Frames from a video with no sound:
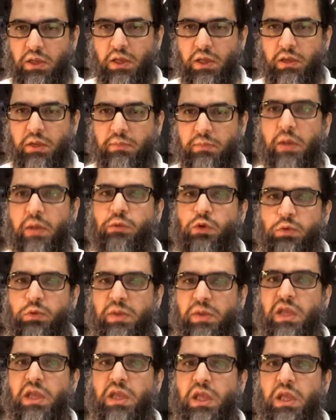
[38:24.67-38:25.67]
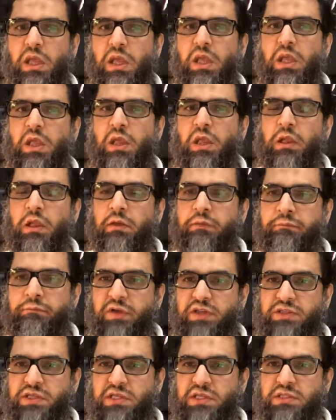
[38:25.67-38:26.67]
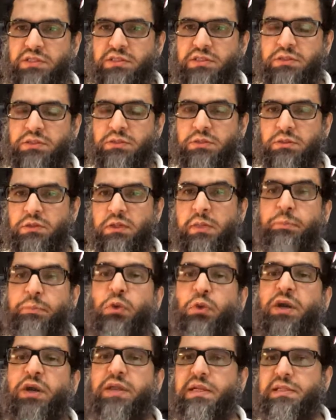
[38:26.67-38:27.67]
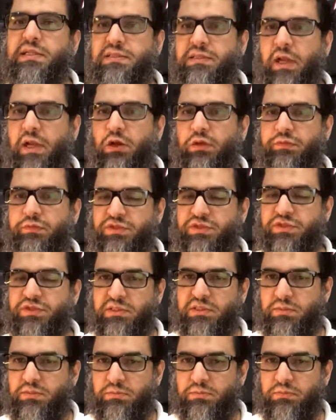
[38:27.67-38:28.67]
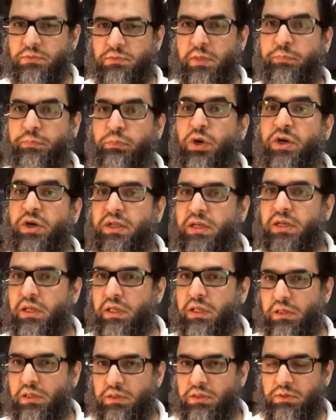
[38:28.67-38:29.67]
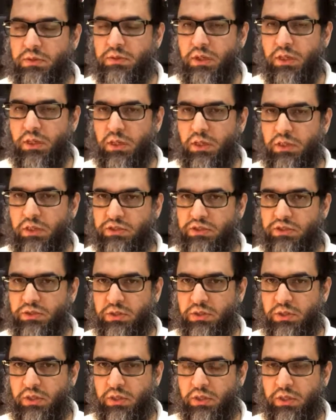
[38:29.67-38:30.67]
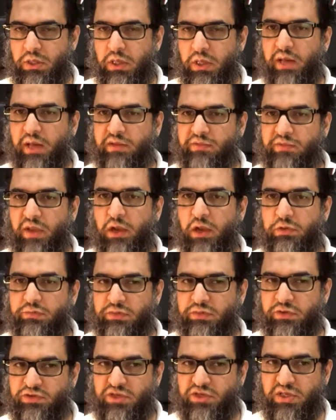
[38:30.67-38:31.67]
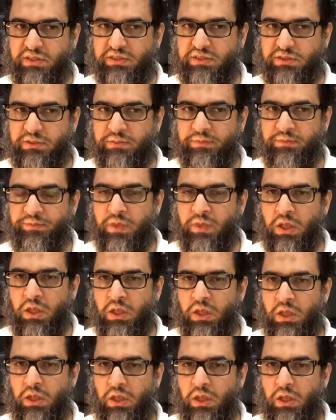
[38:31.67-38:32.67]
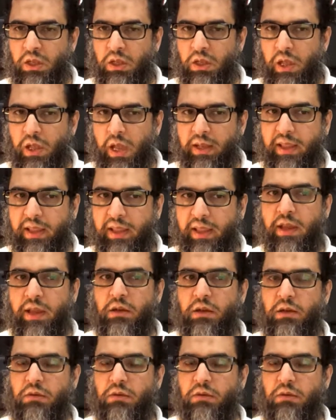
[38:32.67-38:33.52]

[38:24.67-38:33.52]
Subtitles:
Imam Khomeini, which is the political side of Shiism, the political side of the Shiites. Again,